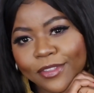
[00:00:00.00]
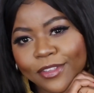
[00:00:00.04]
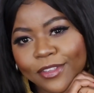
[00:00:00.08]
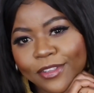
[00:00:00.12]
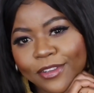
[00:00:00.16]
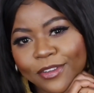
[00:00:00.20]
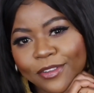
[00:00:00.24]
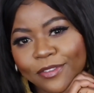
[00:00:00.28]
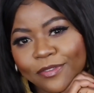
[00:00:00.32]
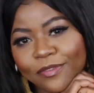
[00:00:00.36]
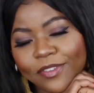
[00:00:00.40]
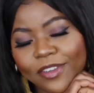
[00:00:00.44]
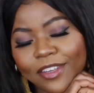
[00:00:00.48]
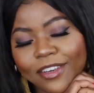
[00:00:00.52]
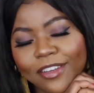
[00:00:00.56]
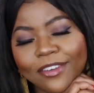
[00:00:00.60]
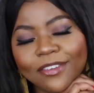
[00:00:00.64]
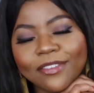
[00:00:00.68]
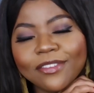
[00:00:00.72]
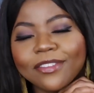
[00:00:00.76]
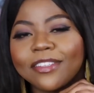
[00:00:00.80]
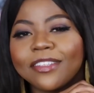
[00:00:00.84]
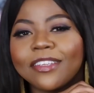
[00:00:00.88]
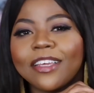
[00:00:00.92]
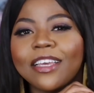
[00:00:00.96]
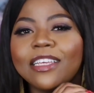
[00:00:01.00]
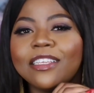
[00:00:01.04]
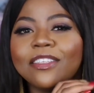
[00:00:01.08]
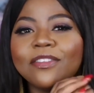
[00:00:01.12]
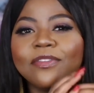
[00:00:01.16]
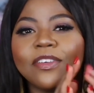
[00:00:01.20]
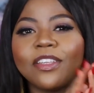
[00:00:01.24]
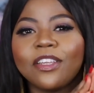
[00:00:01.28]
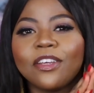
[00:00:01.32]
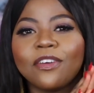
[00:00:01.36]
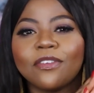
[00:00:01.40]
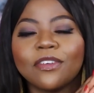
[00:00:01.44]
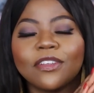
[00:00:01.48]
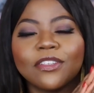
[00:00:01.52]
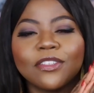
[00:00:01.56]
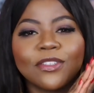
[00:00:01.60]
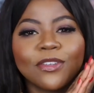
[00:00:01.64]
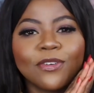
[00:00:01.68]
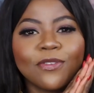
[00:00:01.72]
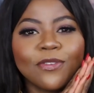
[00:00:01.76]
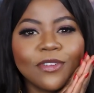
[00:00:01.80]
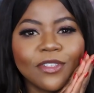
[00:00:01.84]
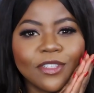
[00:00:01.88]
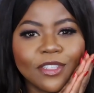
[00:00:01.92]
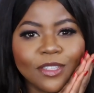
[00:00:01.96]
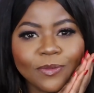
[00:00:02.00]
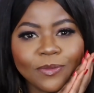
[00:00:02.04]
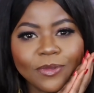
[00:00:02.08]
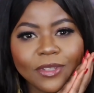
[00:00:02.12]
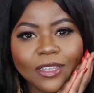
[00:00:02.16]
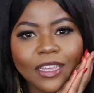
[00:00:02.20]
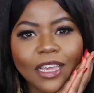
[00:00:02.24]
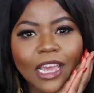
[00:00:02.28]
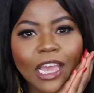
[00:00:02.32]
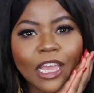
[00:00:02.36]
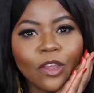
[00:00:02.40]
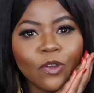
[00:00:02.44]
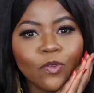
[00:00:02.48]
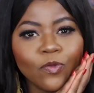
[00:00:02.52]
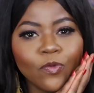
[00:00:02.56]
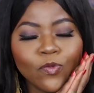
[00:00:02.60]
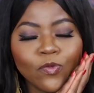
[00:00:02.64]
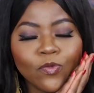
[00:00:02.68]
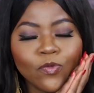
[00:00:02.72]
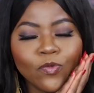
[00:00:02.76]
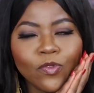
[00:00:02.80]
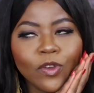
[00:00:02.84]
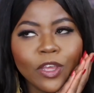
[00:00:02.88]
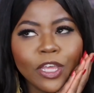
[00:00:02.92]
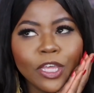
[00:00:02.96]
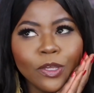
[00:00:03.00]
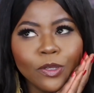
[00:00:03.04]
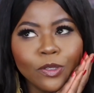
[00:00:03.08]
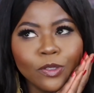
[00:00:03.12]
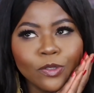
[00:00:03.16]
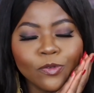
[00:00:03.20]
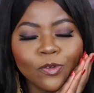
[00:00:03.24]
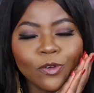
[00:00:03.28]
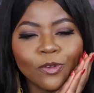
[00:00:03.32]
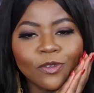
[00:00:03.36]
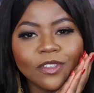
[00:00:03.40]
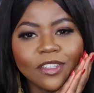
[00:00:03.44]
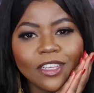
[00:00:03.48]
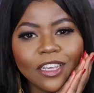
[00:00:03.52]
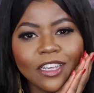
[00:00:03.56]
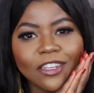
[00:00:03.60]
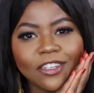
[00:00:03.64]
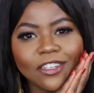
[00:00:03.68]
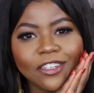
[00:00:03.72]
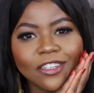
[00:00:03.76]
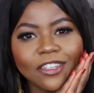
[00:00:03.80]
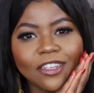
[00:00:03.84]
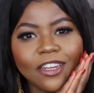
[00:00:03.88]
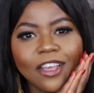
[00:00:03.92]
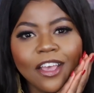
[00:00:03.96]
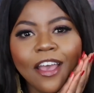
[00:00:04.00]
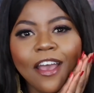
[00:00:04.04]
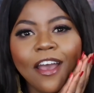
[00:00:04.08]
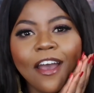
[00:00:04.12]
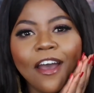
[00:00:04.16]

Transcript: another video. Today's video is going to be a heels rotation.